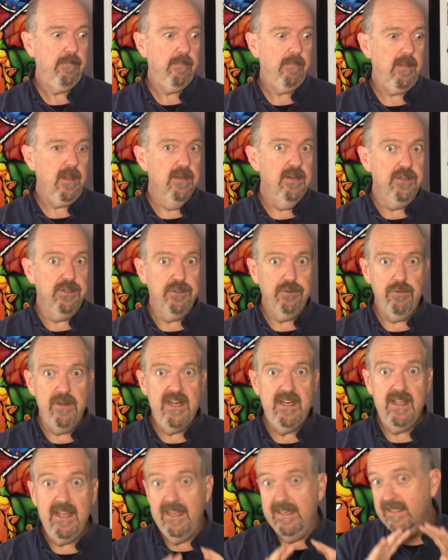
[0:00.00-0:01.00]
discrete
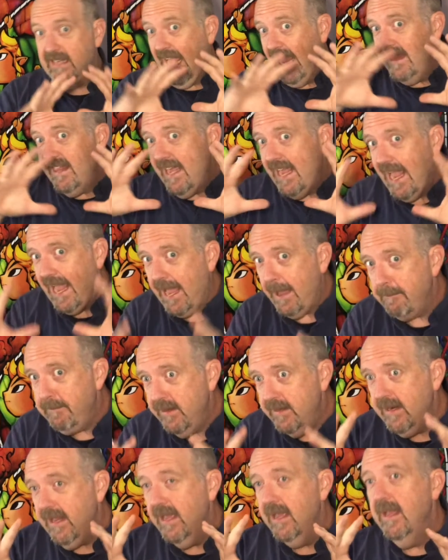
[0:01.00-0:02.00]
things, and they
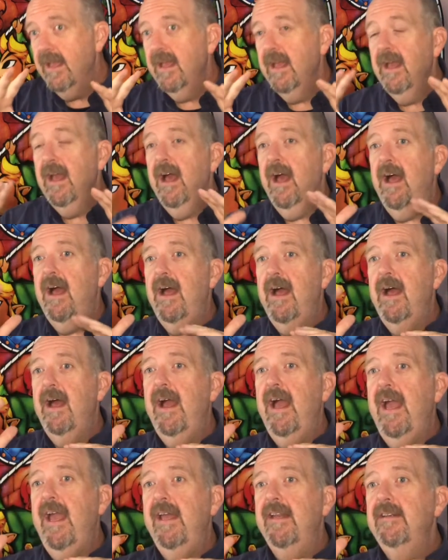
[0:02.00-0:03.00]
happen,
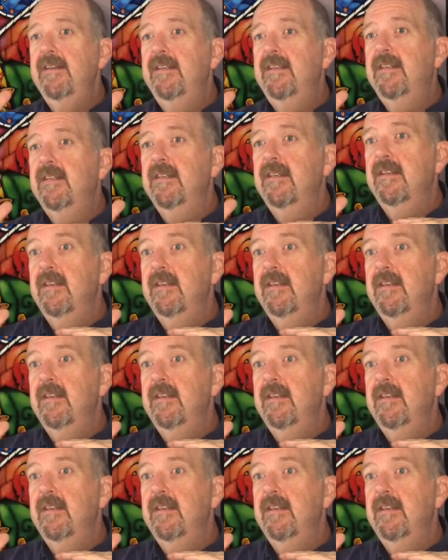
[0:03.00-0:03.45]
and